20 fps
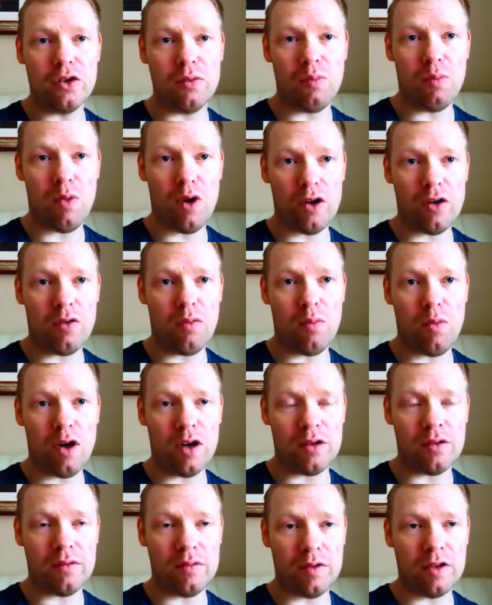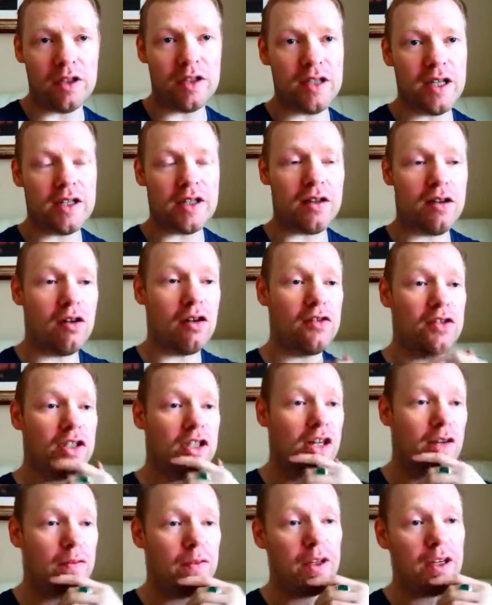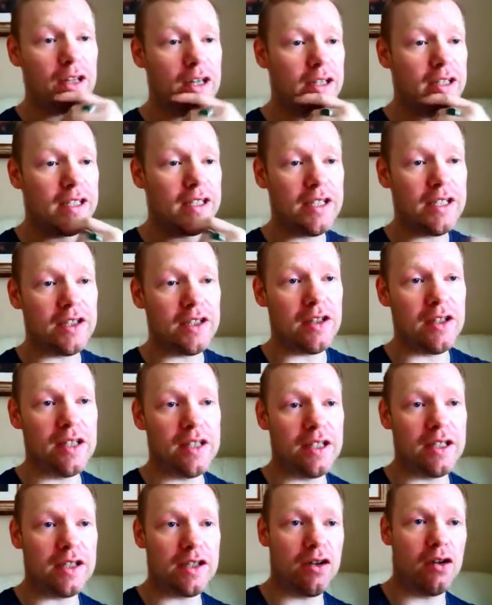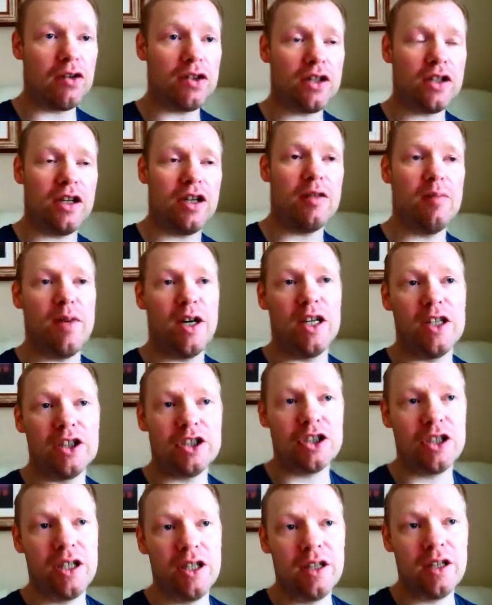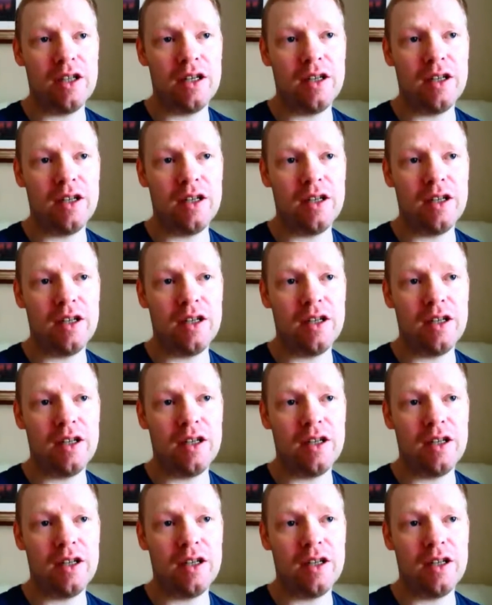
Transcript: them one-on-one, because there's a lot of stuff that goes into this. It's not so much